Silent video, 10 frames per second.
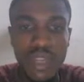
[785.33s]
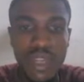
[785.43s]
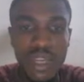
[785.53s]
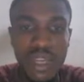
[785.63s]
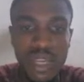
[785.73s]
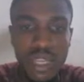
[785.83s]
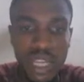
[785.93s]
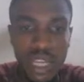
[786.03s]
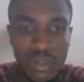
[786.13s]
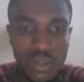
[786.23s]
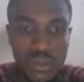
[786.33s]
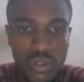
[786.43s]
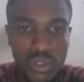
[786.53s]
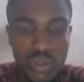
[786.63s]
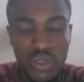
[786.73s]
And like I told you,
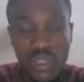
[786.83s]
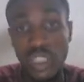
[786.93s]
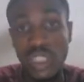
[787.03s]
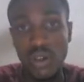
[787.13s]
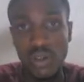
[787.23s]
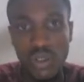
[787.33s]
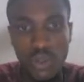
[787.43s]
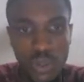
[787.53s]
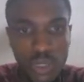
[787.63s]
some countries are unsupported.